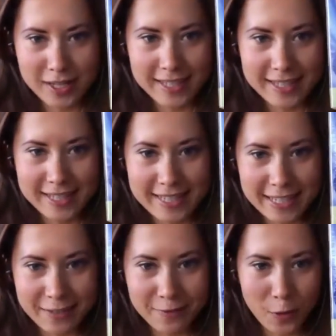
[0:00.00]

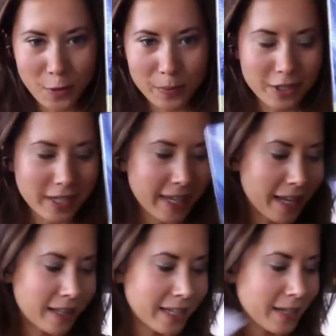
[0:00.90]
CD from Mira
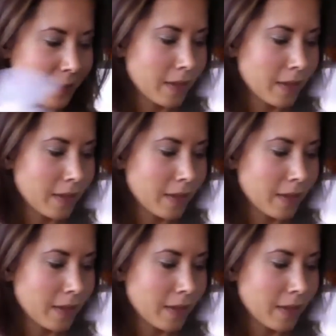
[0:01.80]
Kelley.